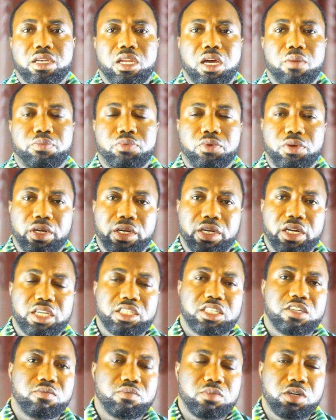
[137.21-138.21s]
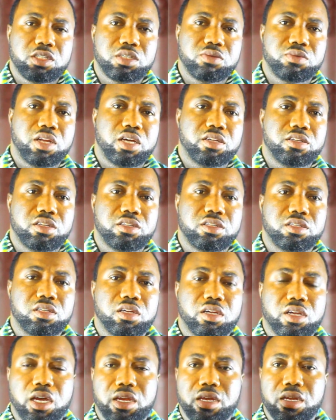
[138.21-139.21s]
that progressive muscle relaxation
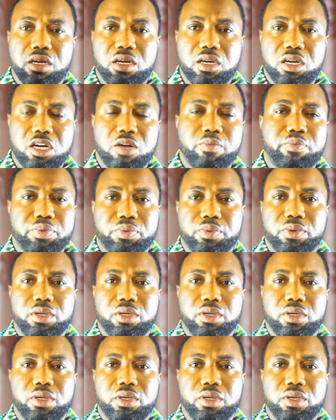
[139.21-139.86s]
can help,